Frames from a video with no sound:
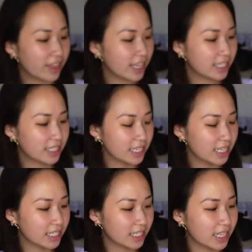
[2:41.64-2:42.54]
this
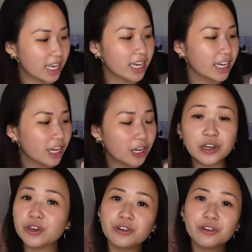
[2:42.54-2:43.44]
is the
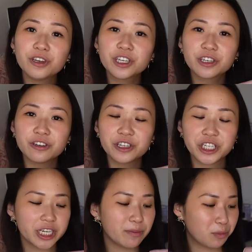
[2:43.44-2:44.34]
new
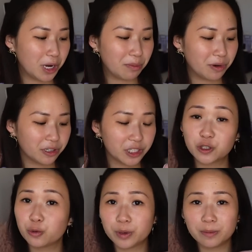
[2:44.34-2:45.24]
Gucci Marmont
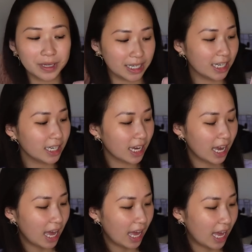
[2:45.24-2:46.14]
Super Mini,
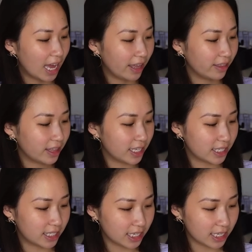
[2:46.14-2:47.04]
and
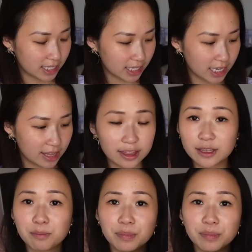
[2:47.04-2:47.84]
this is in the